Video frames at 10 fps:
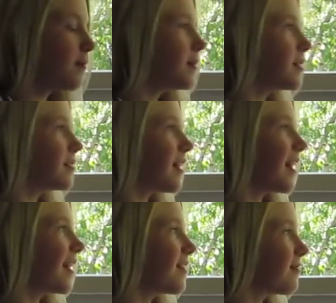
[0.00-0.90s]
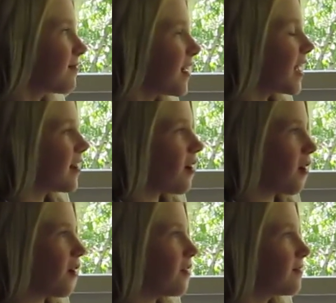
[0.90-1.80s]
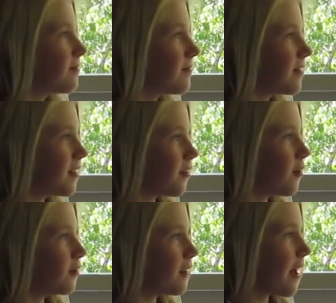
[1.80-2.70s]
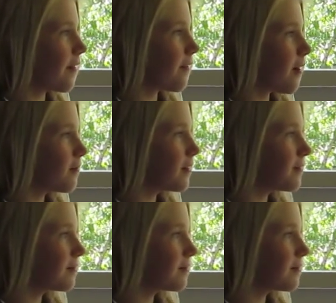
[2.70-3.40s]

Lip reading: much, in your whole life, how